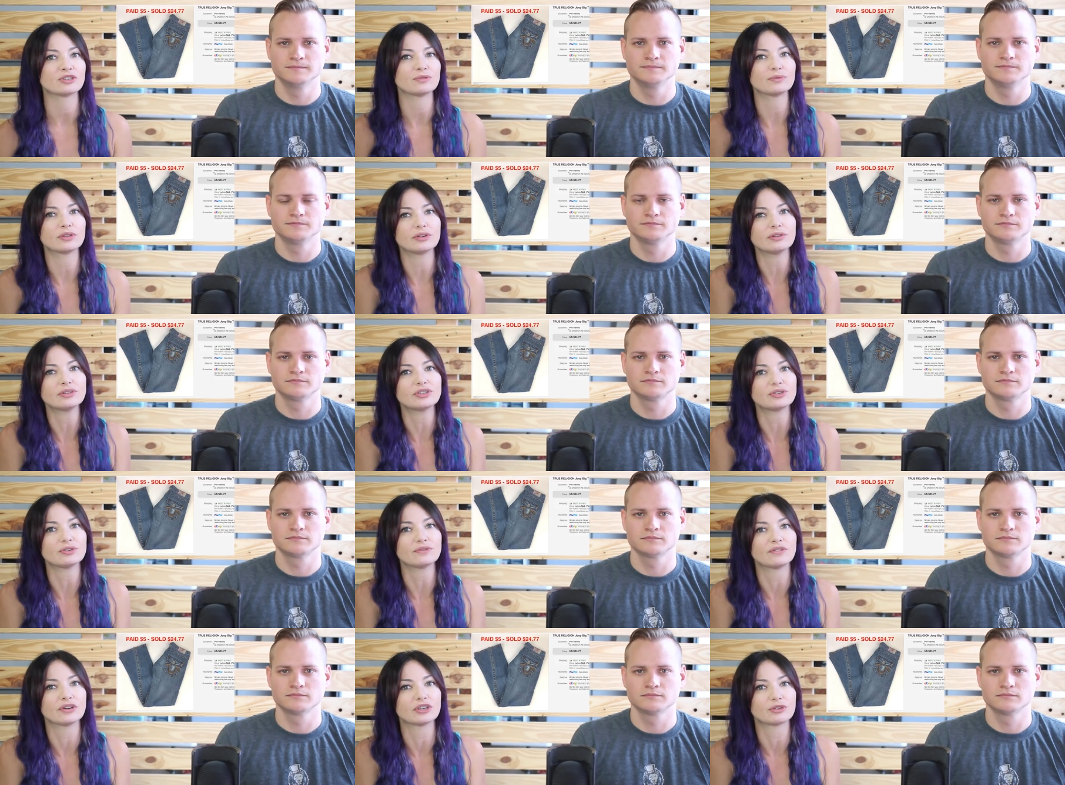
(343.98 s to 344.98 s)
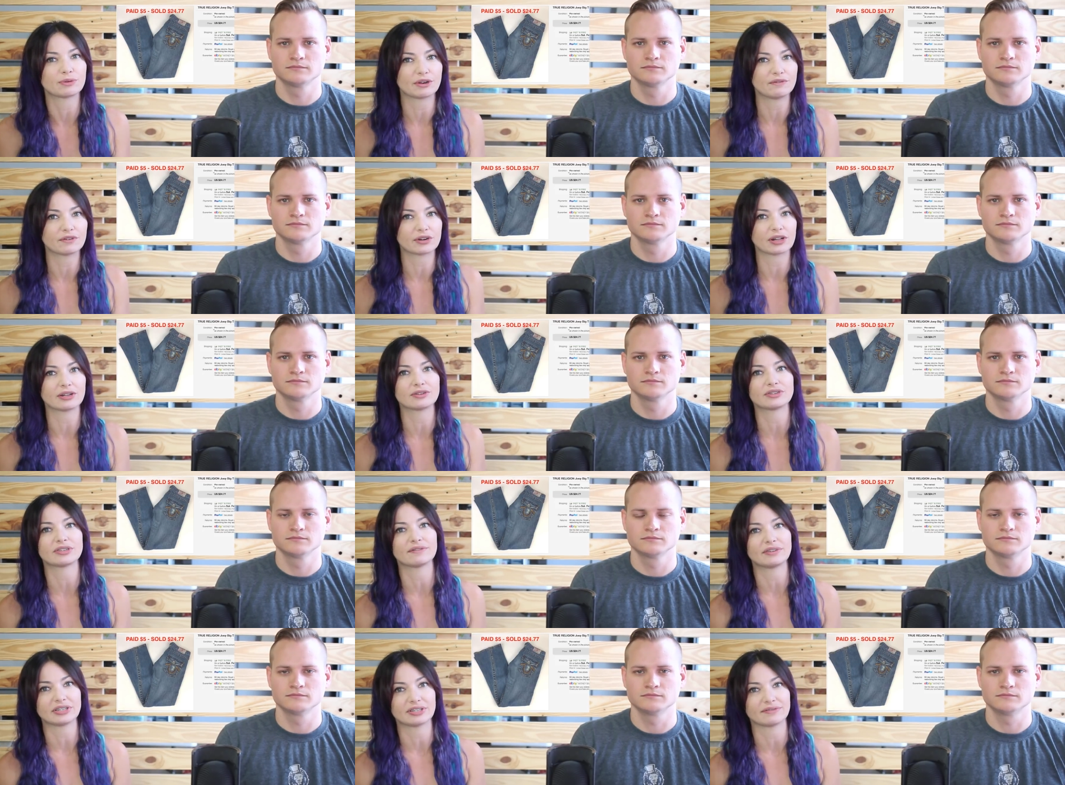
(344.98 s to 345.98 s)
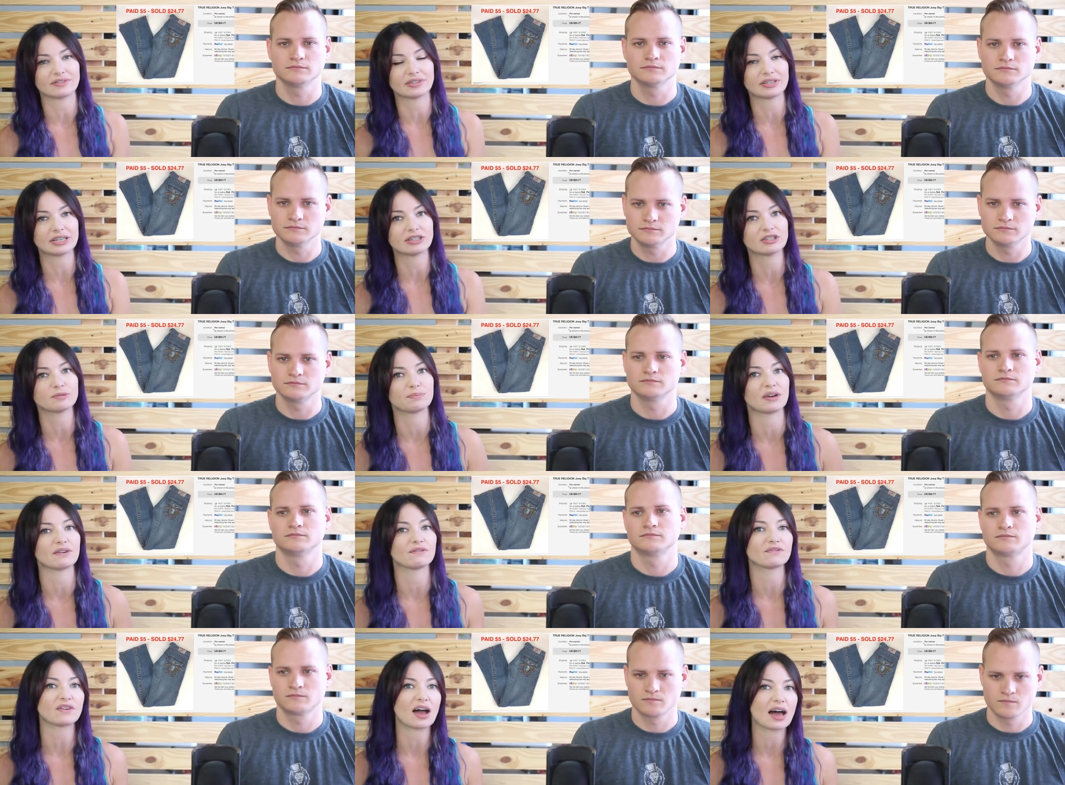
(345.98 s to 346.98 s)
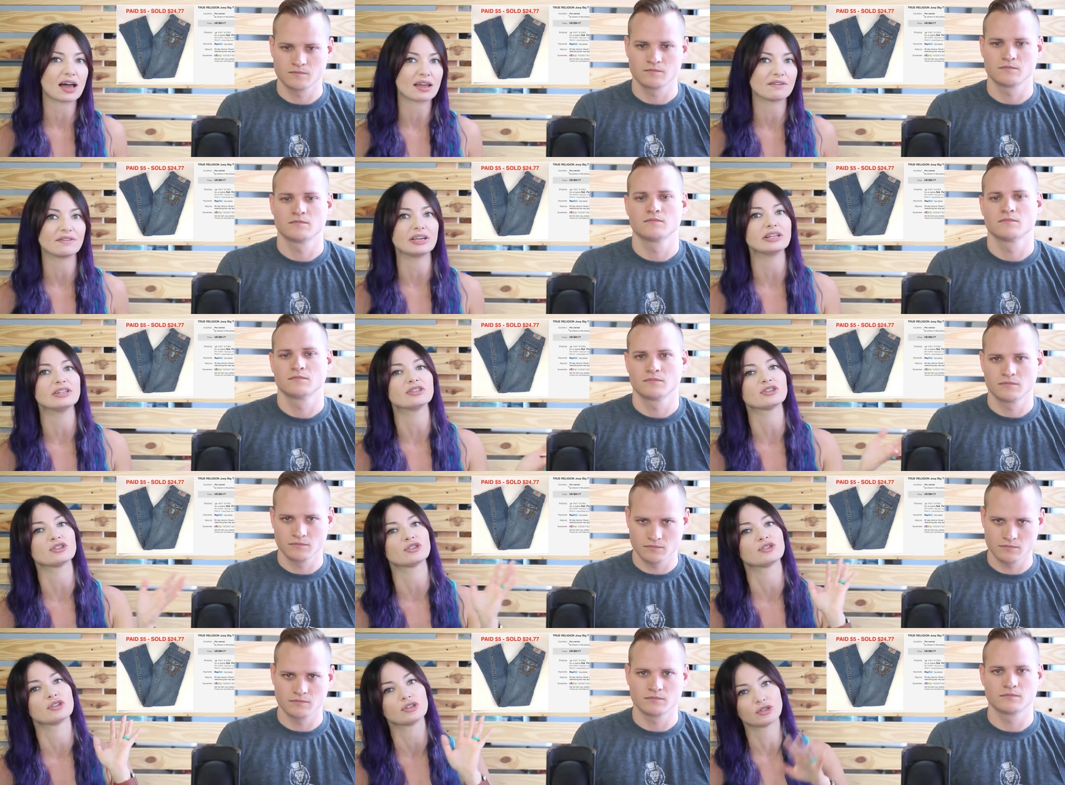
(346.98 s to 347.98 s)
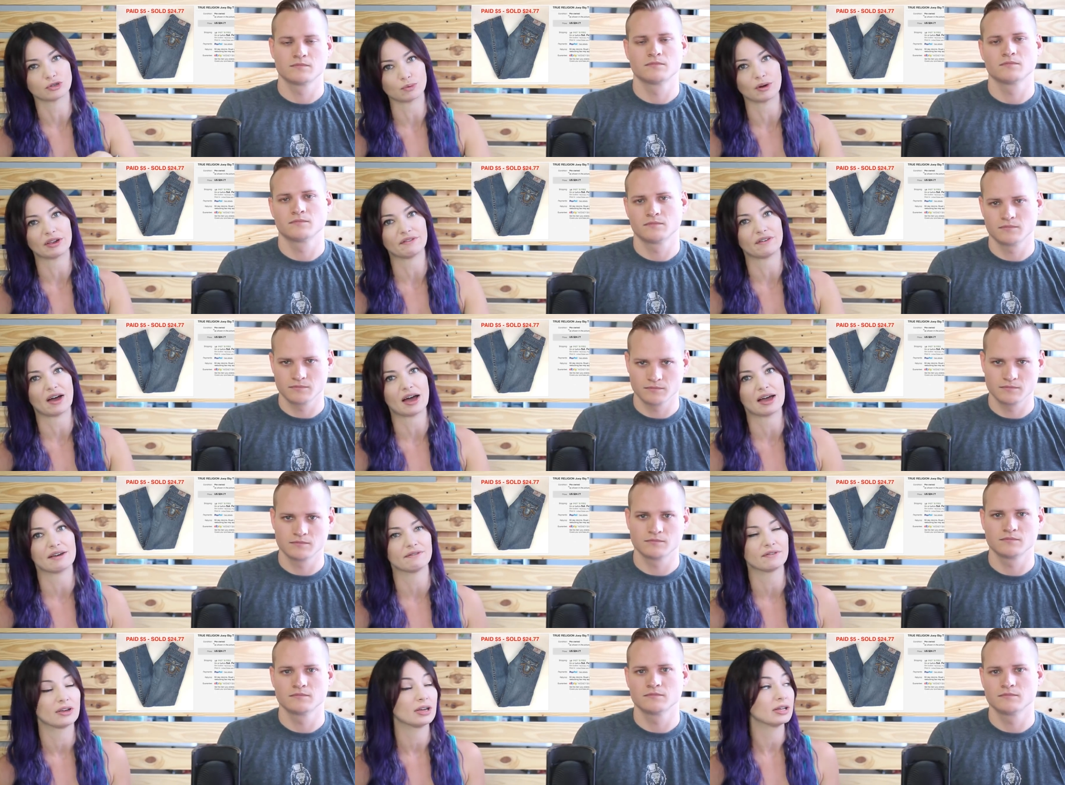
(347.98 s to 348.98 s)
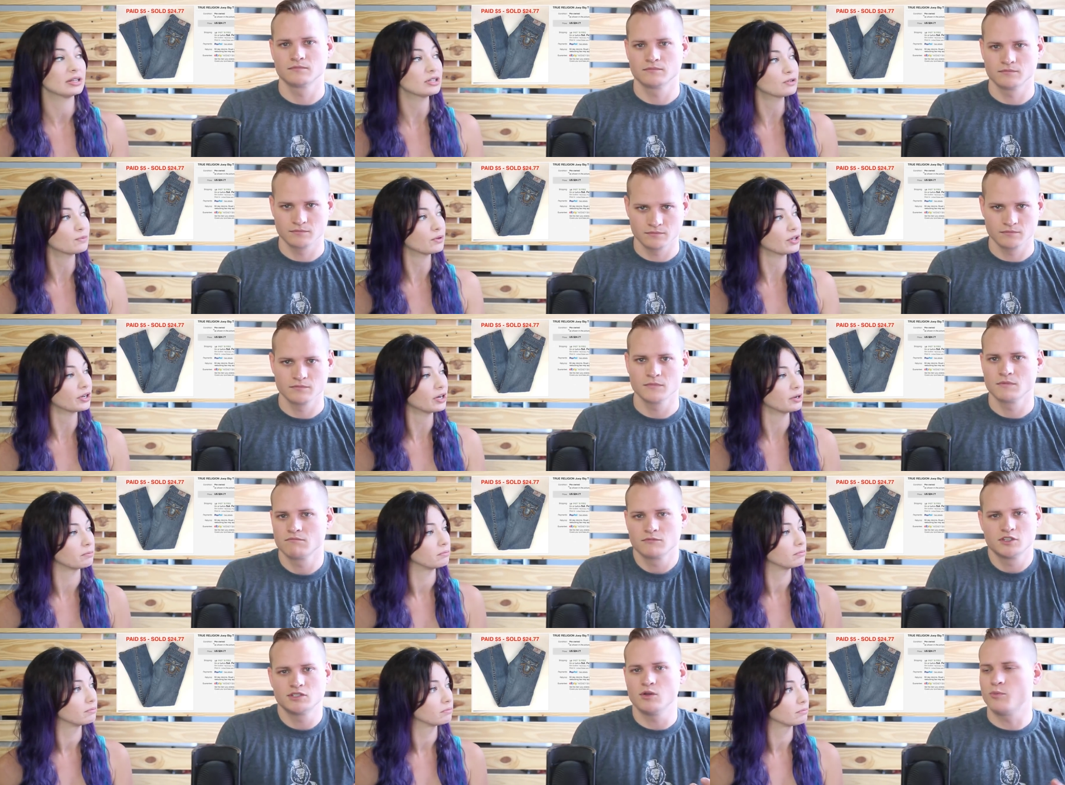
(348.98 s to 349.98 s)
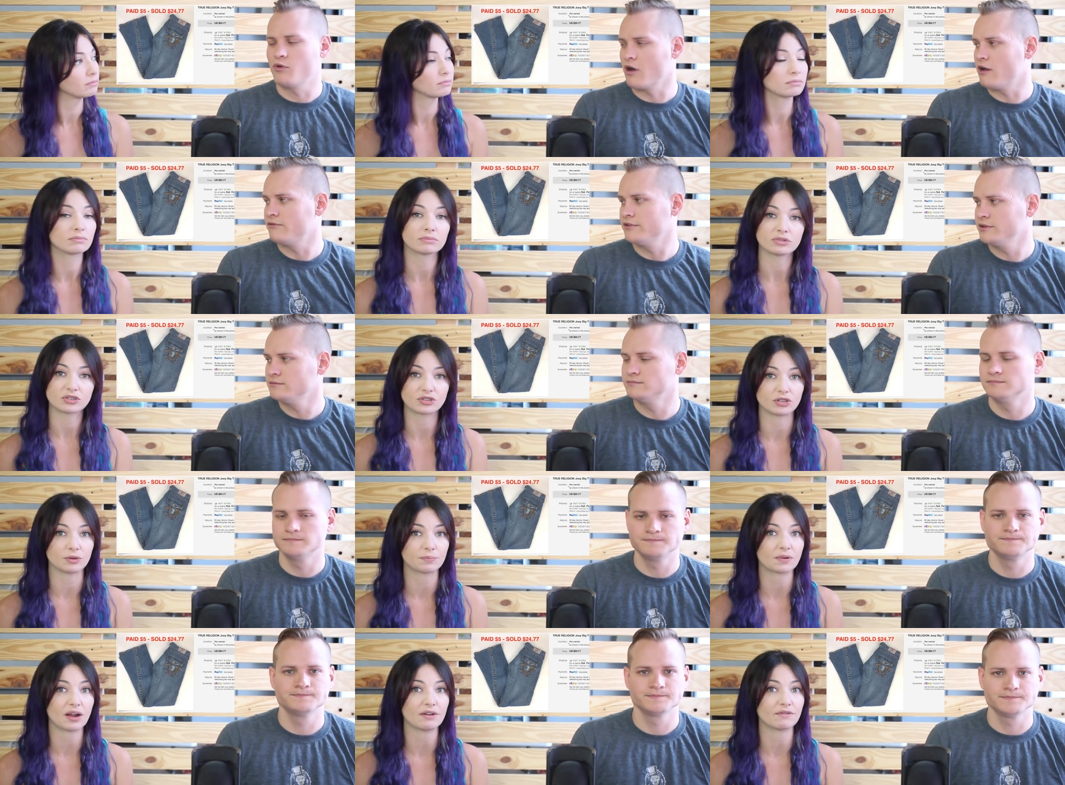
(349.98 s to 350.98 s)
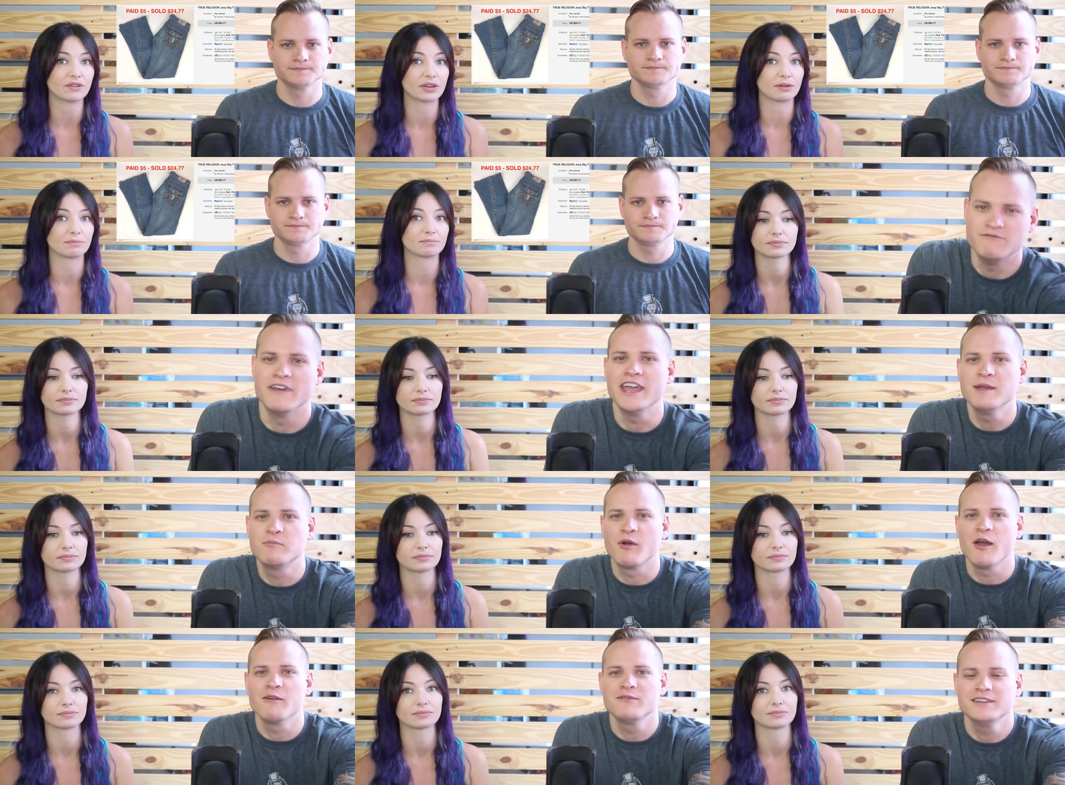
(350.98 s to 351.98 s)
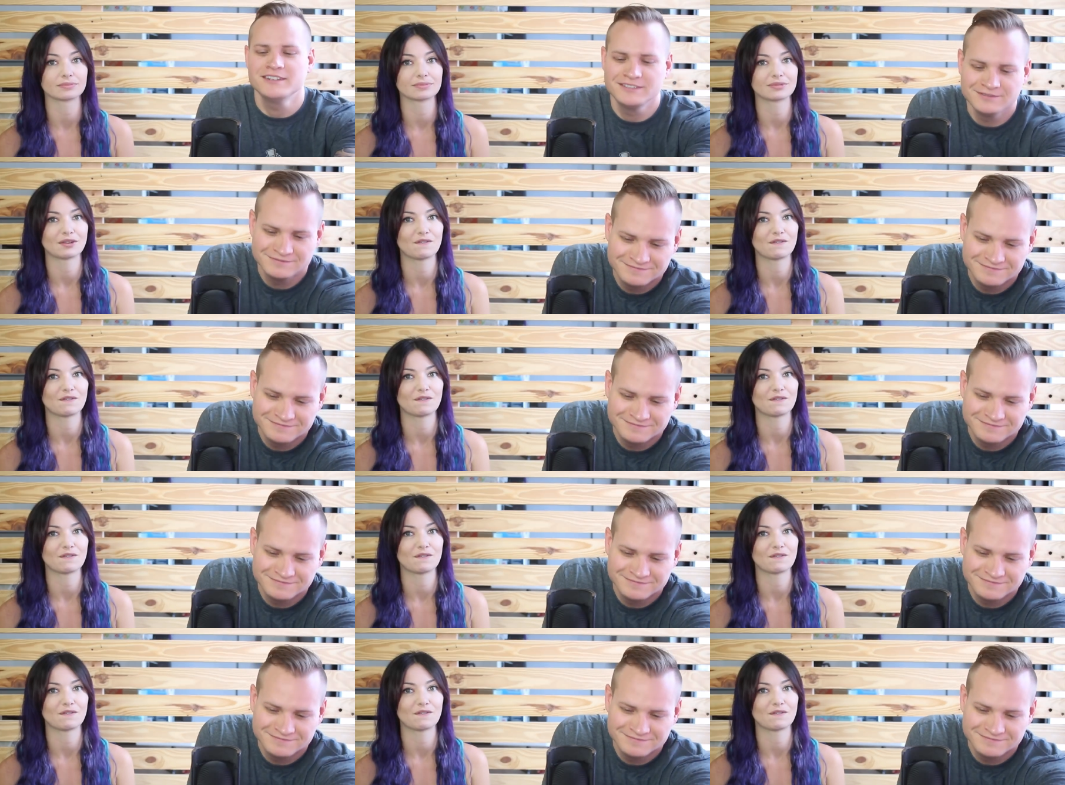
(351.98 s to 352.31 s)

Speaker 1: So they only sold for $24.77, but five into the 25. It's really good.
Speaker 2: Still profit. Still profit. Fake profit.